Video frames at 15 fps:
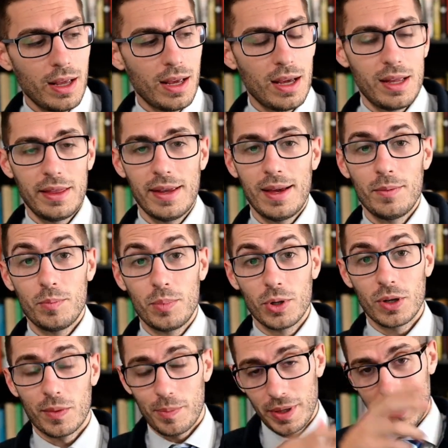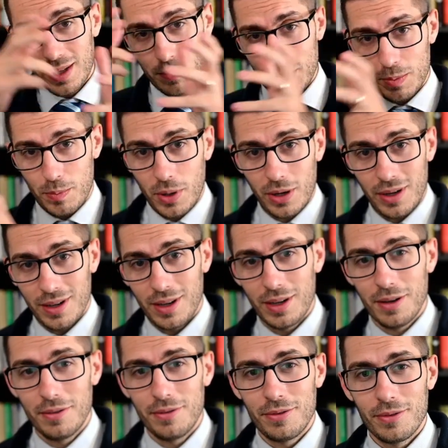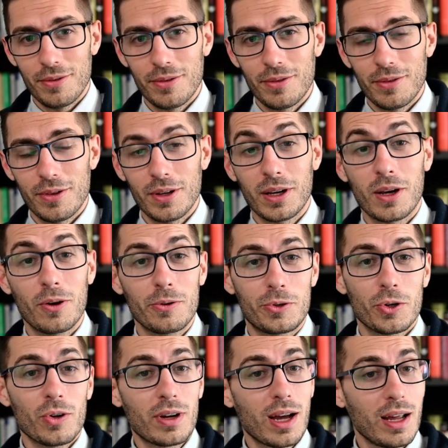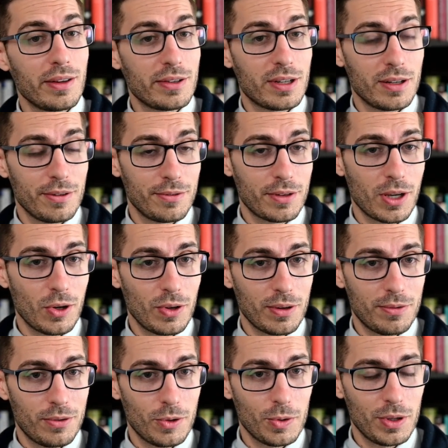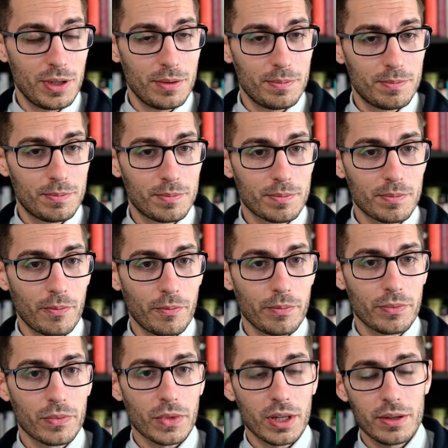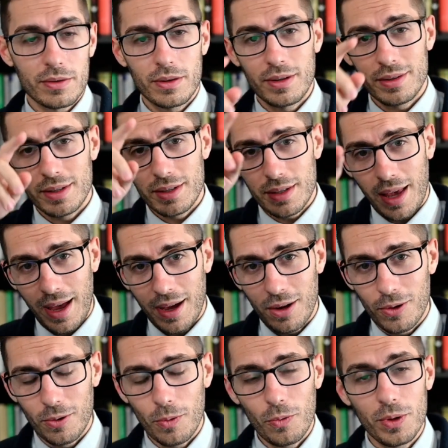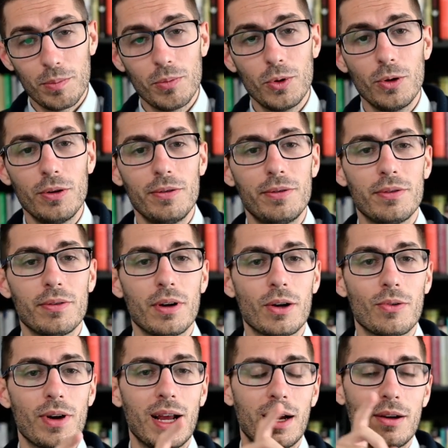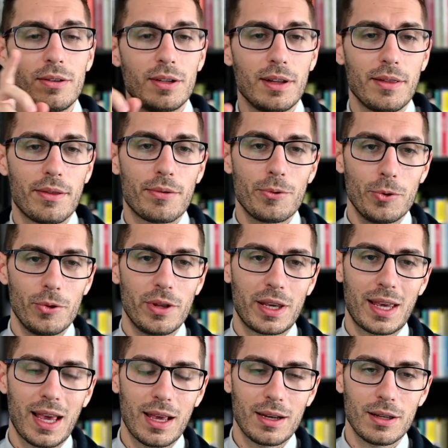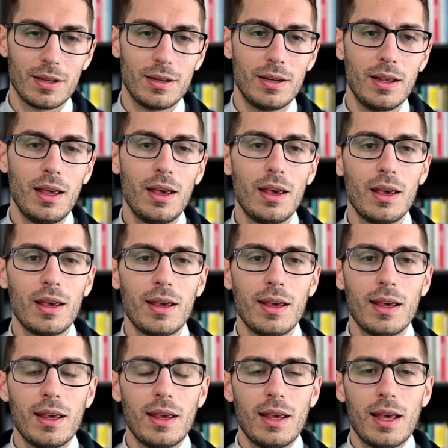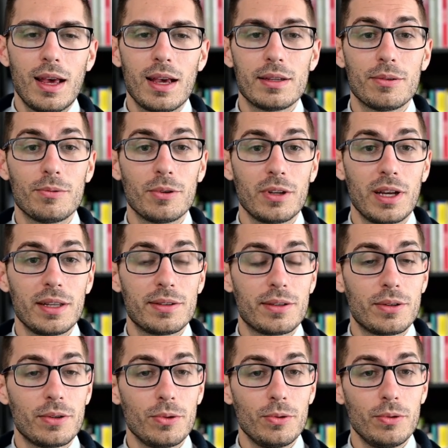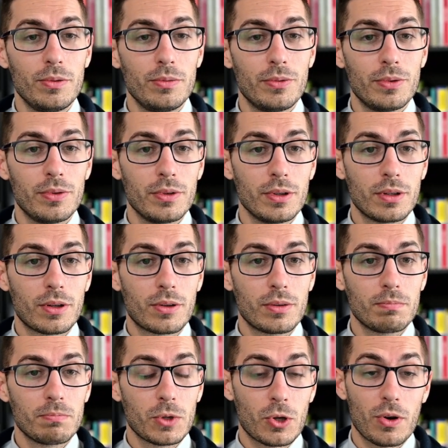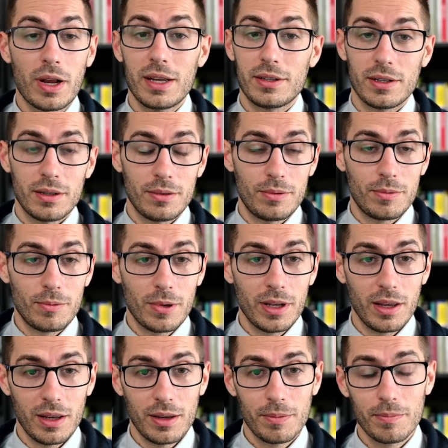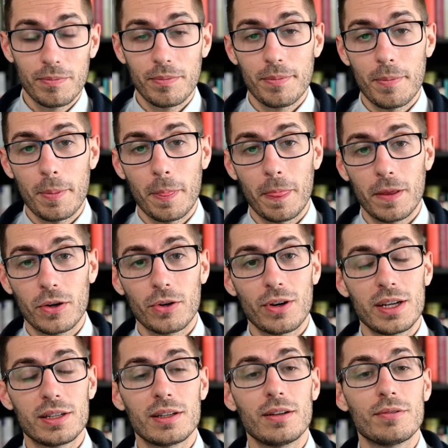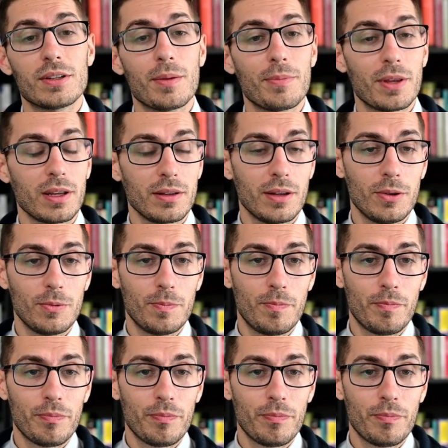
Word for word: And that book becomes part of the cultural conserve going forward. So this is how we move around and through the canon as it relates to creation, really, the creation of something new.